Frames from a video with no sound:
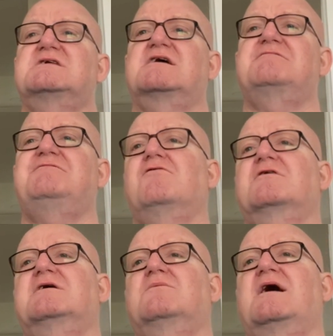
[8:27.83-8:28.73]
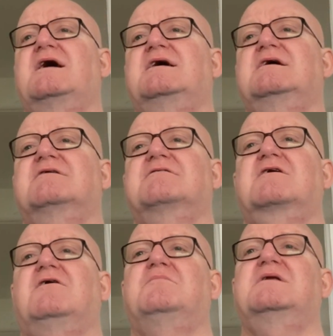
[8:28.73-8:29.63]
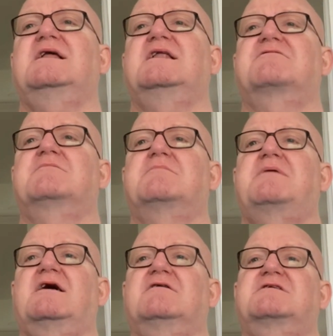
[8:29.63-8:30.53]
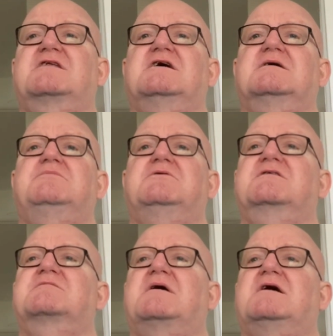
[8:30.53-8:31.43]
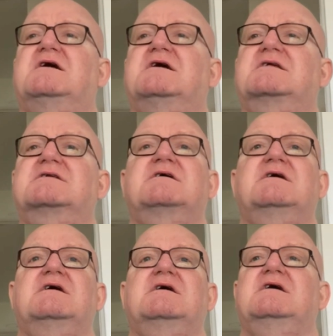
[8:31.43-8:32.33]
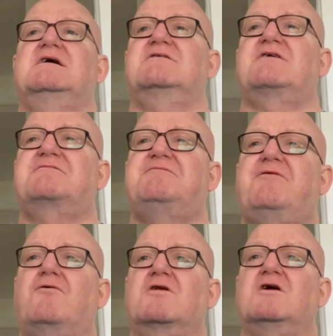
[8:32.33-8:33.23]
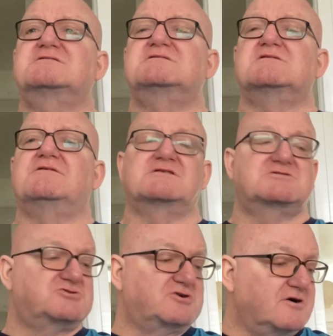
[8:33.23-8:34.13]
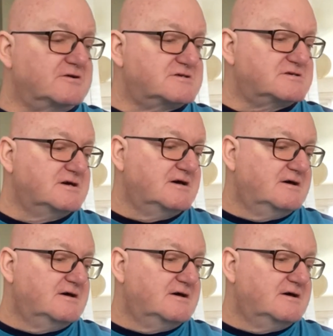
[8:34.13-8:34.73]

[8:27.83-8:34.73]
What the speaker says: They've fallen away completely from the playoffs. They're 9 points behind. They've had 4 losses on the trot.